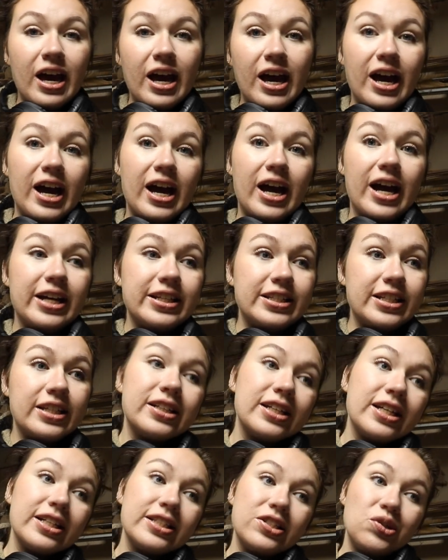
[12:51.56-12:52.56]
I
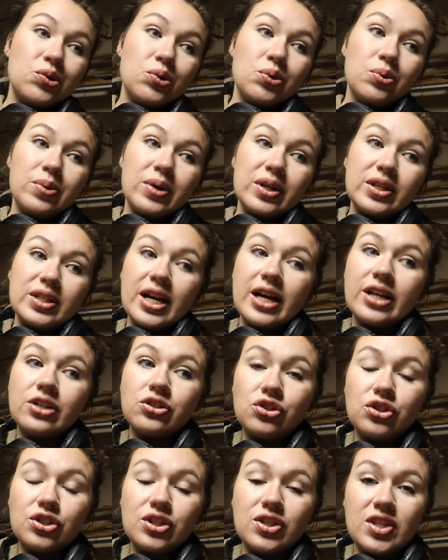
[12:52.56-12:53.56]
didn't get to
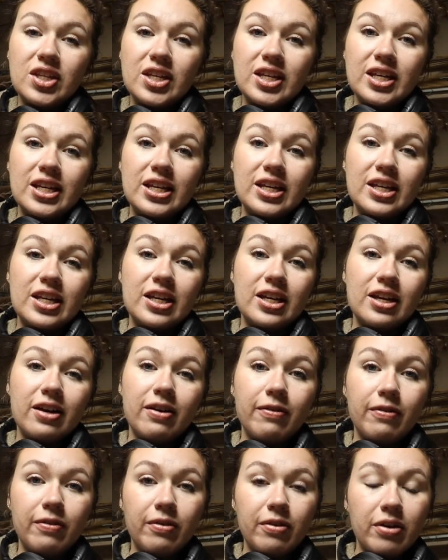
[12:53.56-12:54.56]
attach the
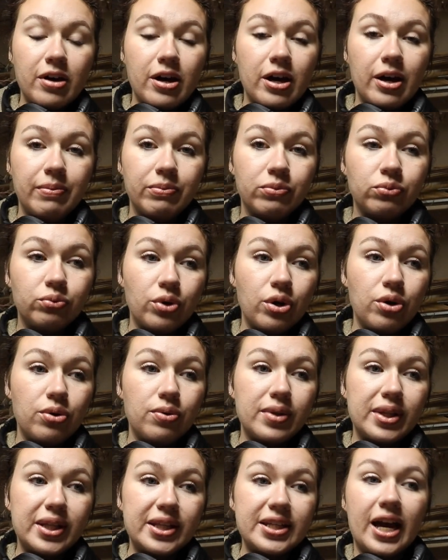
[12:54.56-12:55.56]

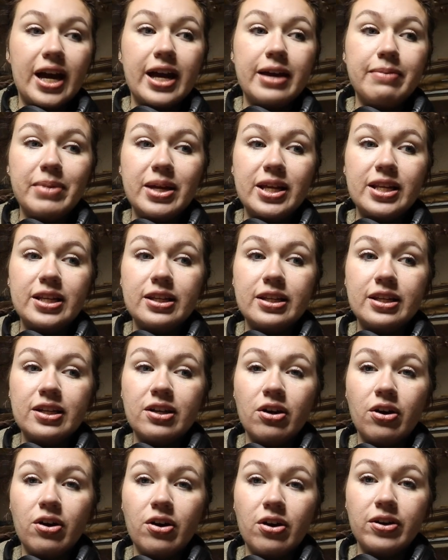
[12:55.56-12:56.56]
rose diamond
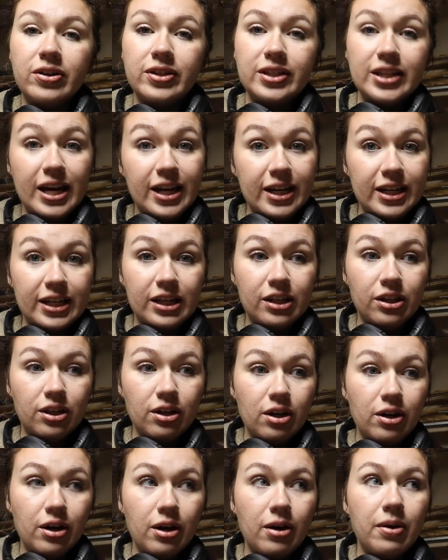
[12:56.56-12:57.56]
yet
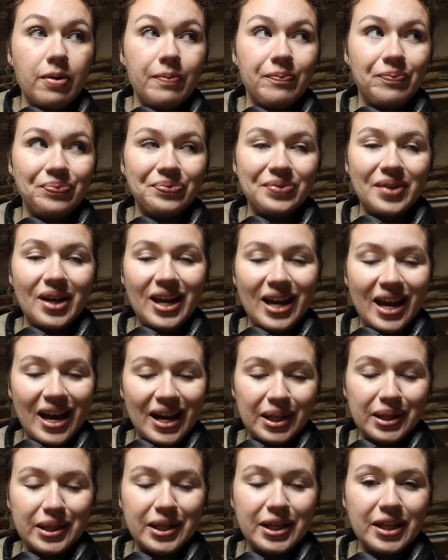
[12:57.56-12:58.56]
either. I
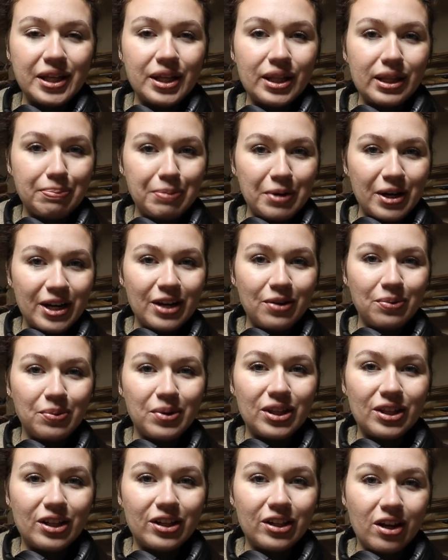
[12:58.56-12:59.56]
accidentally sprayed it
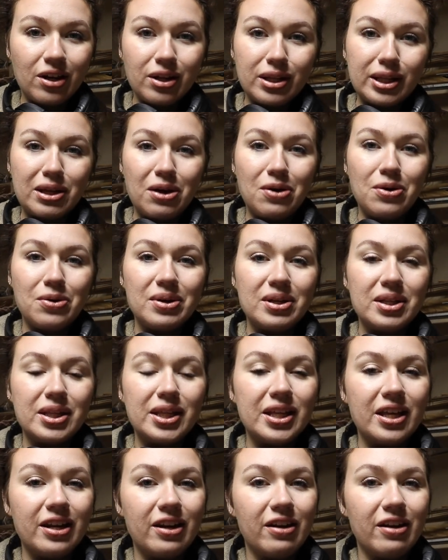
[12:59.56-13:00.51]
with gloss coat instead